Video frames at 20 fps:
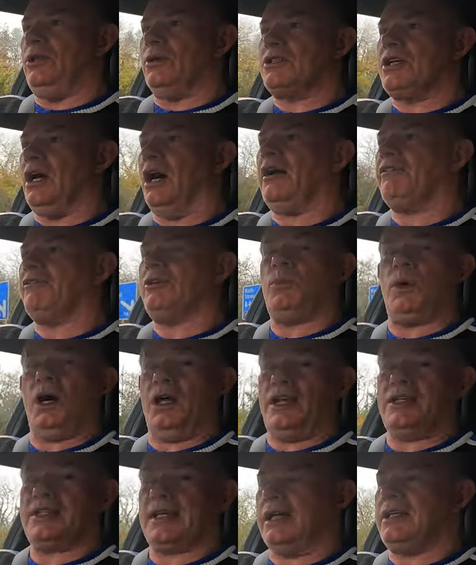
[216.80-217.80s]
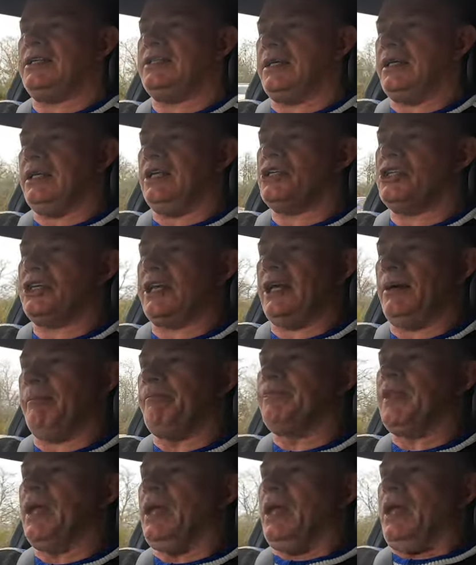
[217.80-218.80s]
looked after while it's at the dealership
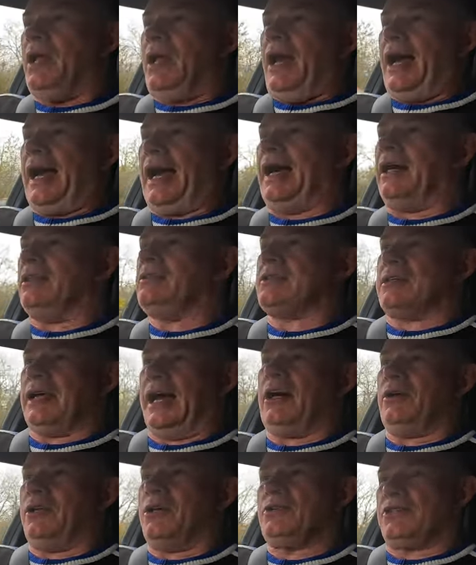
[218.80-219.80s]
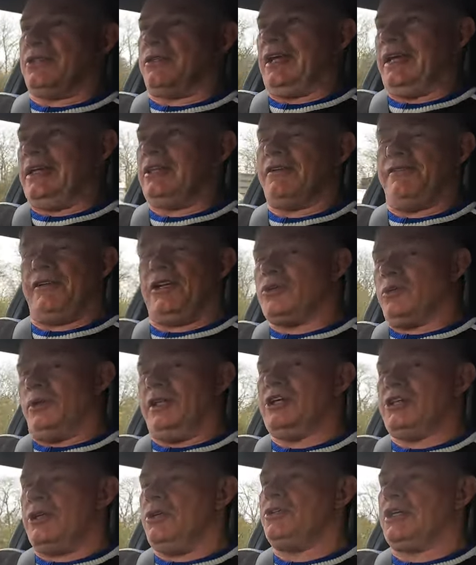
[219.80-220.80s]
and how those individual
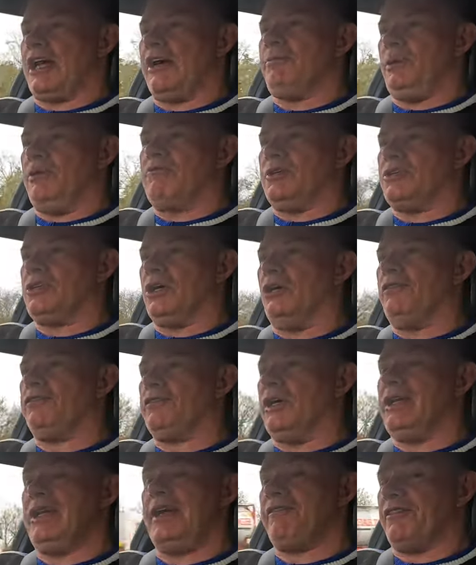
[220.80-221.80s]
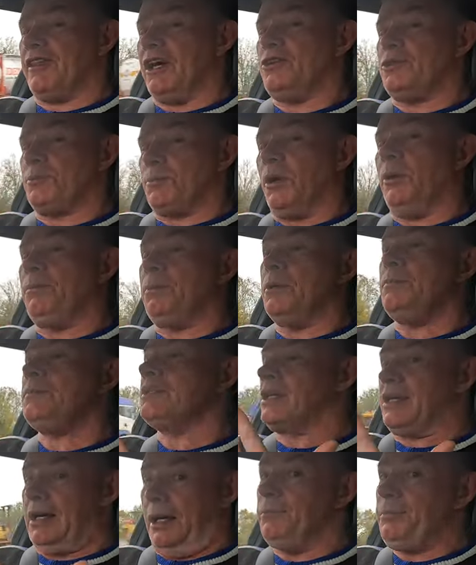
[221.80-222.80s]
issues have been resolved and if those problems
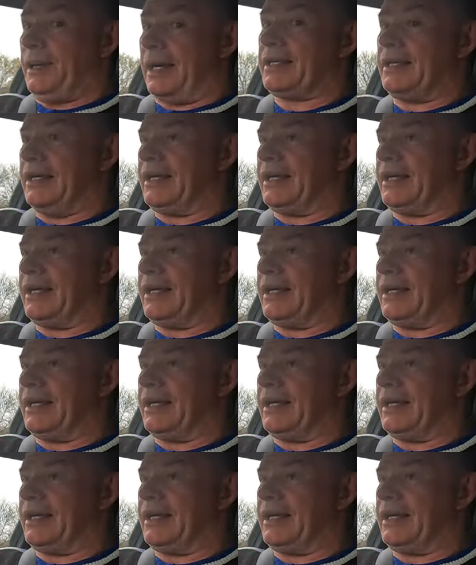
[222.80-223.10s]
come back